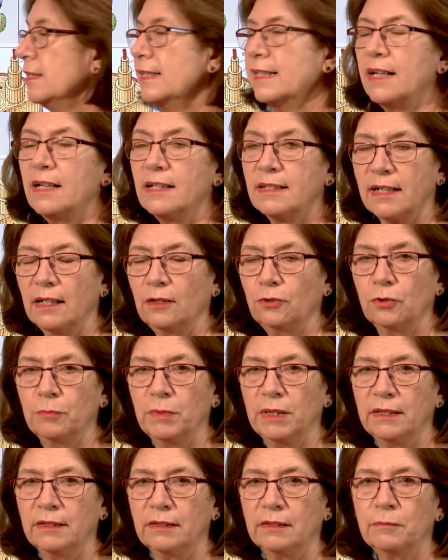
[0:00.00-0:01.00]
cells are
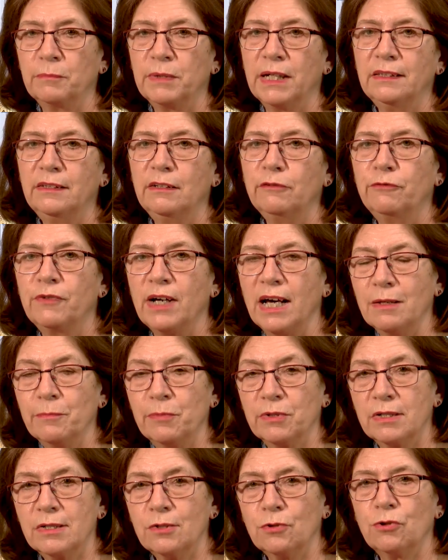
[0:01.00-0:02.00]
dominant, but the
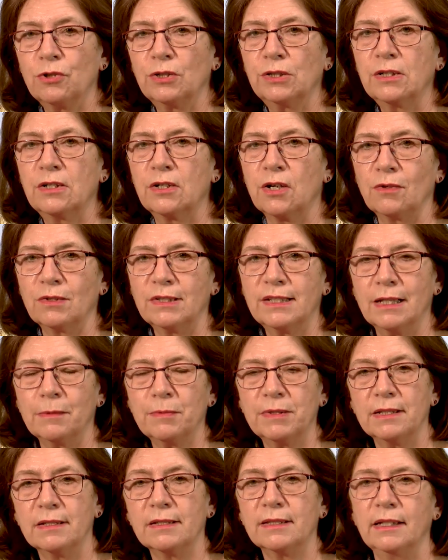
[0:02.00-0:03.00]
fibers or the ground
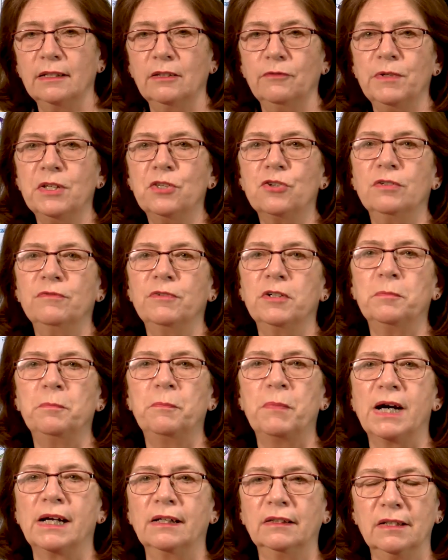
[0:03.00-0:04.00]
substance. And whichever
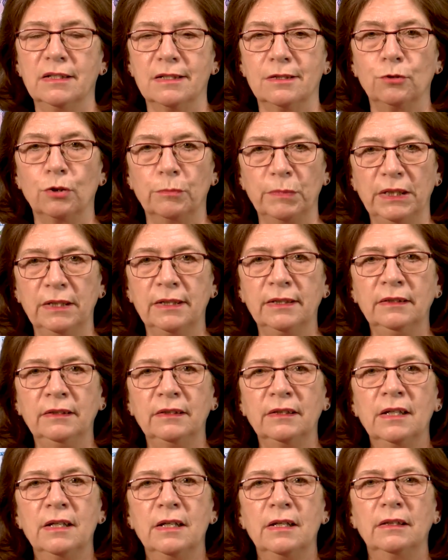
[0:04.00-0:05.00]
part is
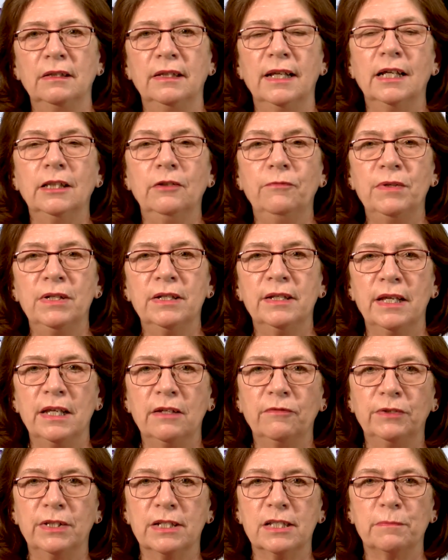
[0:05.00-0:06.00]
dominant, that will
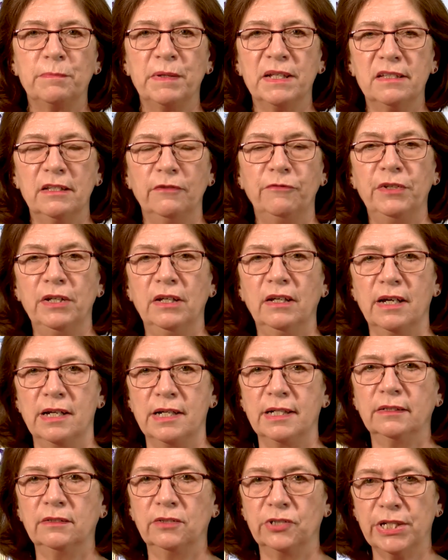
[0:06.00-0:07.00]
give the specific
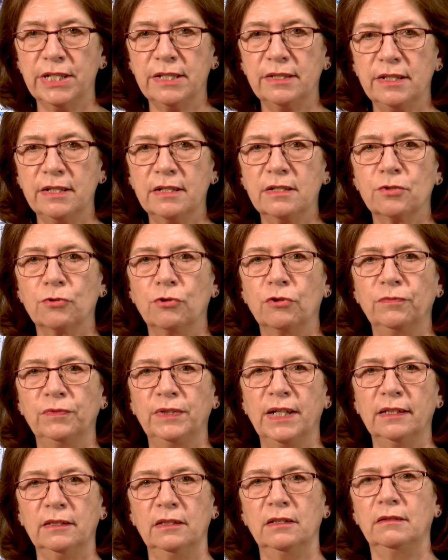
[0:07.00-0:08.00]
characteristics of
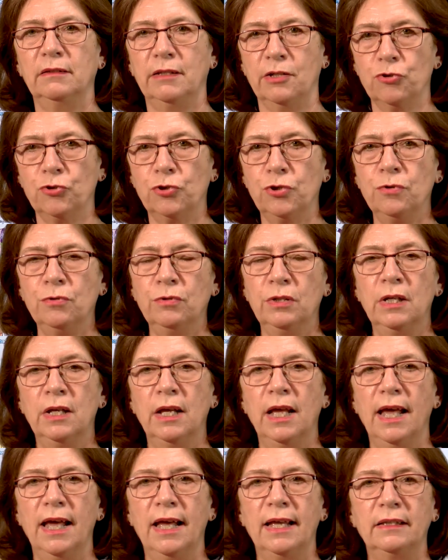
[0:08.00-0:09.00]
that tissue
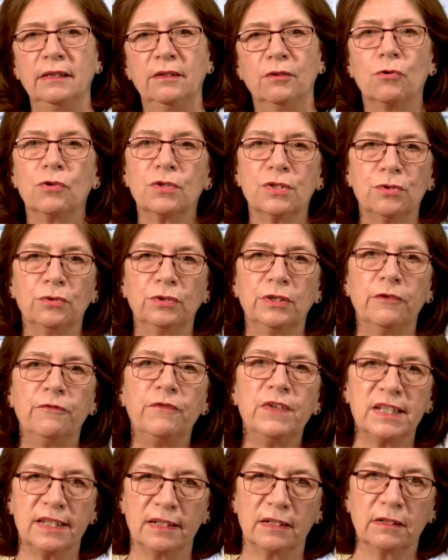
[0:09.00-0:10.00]
and also the
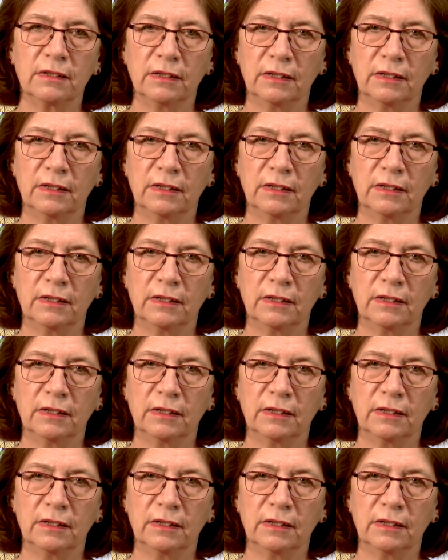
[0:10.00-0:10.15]
physical